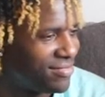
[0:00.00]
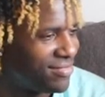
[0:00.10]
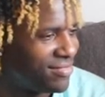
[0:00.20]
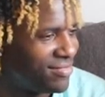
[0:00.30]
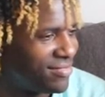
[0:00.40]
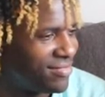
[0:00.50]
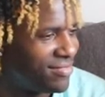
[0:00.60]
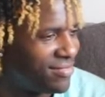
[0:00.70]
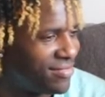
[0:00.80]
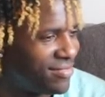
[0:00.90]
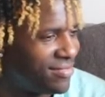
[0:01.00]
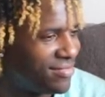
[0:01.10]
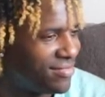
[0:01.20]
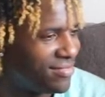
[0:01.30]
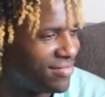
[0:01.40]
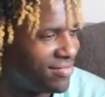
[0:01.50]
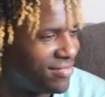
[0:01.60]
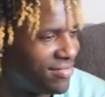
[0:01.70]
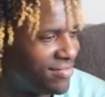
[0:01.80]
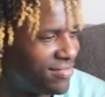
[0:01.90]

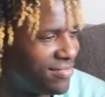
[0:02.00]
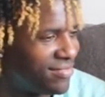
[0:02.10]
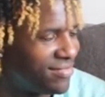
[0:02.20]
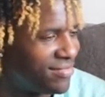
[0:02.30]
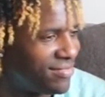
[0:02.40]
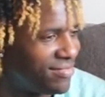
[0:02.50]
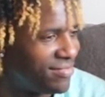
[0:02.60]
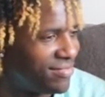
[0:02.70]
(silent)